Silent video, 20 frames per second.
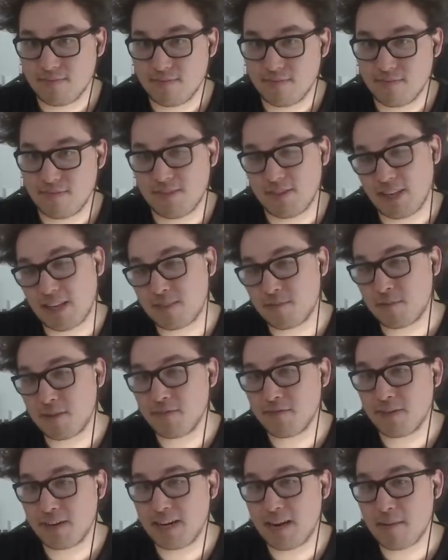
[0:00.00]
So that's pretty
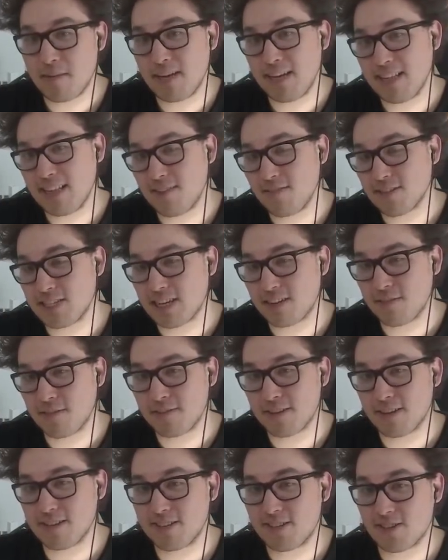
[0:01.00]
funny. I mean, he levels off of his
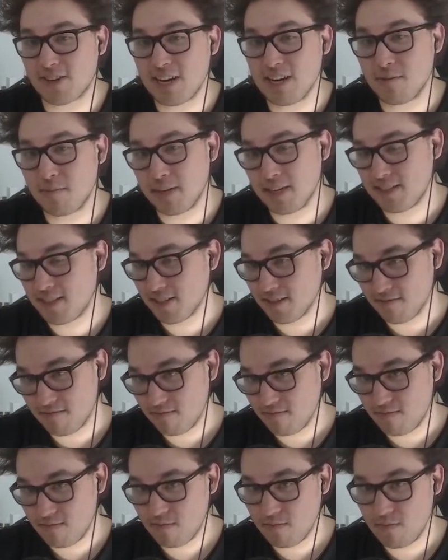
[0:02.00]
own strike, but he still,
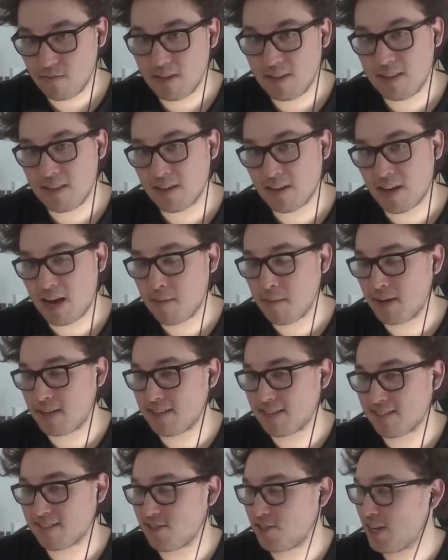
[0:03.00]
the combat
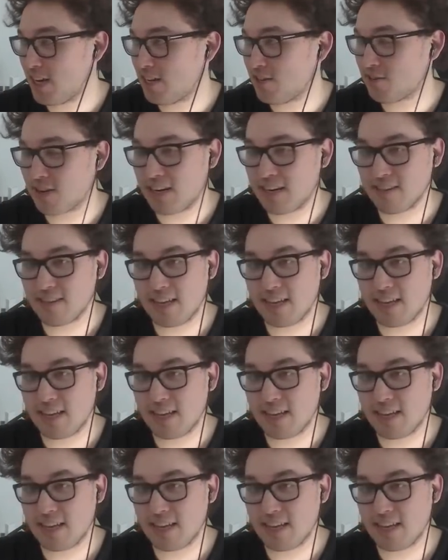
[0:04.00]
doesn't change, right?